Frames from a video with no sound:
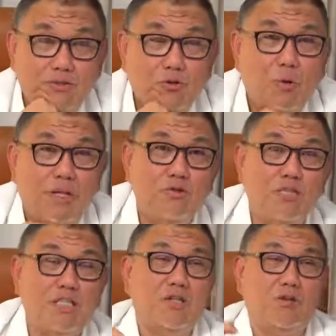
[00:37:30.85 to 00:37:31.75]
So when you
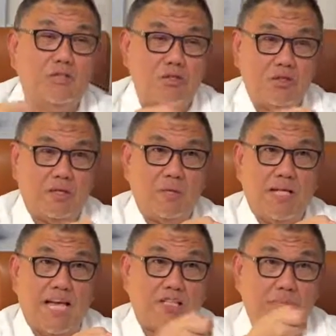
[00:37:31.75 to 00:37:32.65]
see the doctor, usually
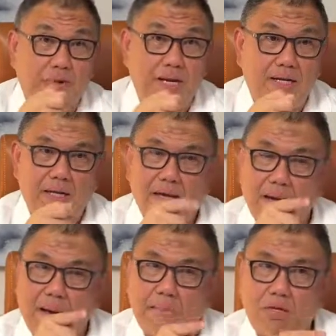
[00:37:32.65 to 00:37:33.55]
we aspirate,
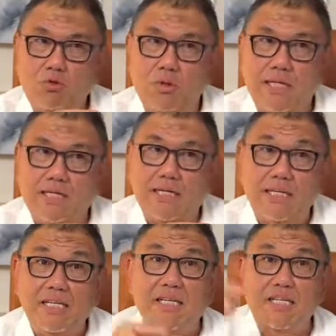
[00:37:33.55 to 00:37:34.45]
make sure that the
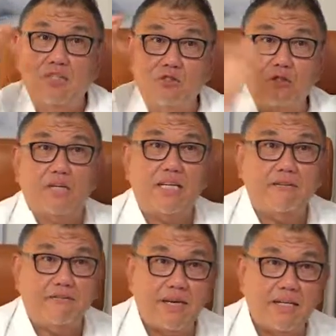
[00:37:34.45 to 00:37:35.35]
needle is not in
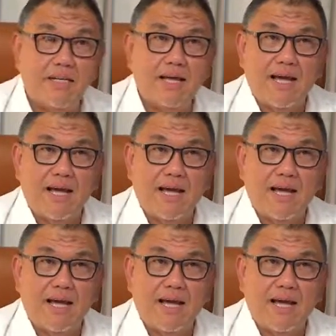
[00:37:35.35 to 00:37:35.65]
the vein,